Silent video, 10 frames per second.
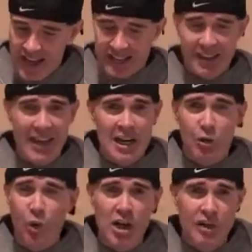
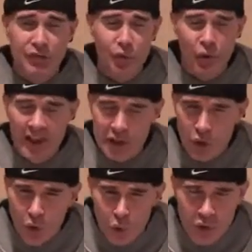Atlanta 1-4
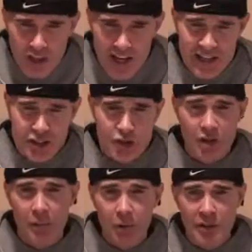in all kinds of
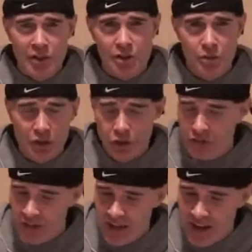trouble. We just went
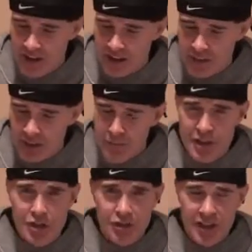over their
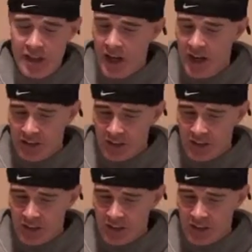misery.